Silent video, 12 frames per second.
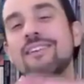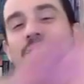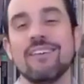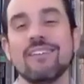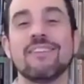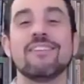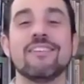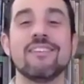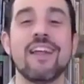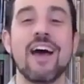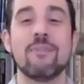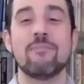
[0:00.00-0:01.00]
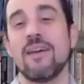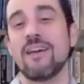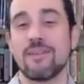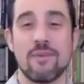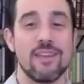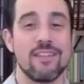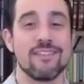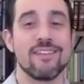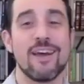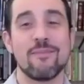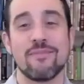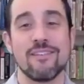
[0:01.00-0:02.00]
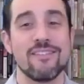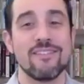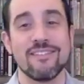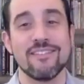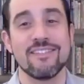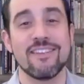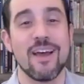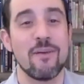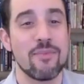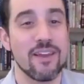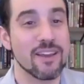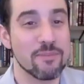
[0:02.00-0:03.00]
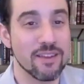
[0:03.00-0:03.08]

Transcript: They're not paying me. They're not paying me.